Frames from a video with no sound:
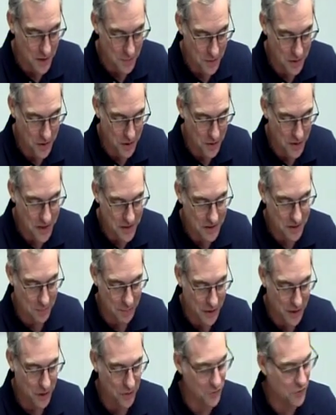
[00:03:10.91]
But there is a
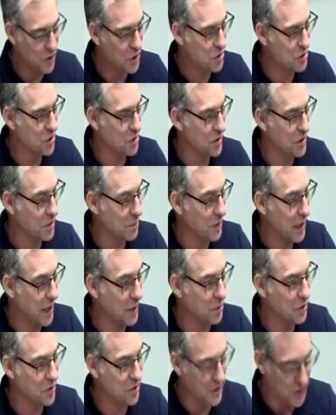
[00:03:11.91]
better future, and the
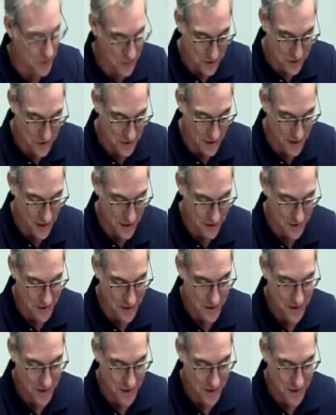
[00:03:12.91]
Bible tells us that,